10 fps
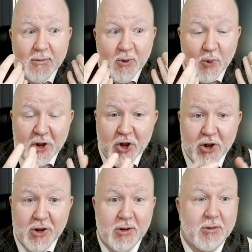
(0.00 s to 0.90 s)

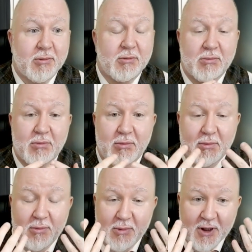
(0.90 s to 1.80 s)
which,
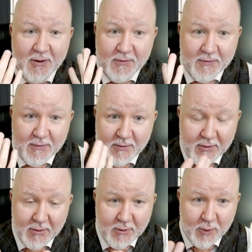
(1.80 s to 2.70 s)
if
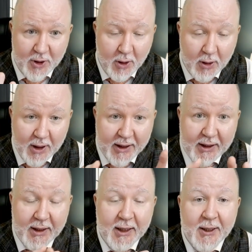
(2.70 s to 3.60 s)
we're all
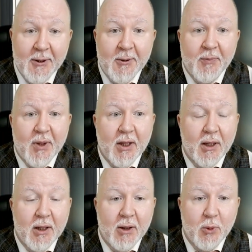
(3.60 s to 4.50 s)
lucky,
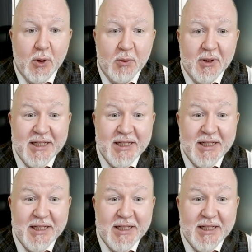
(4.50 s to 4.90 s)
will be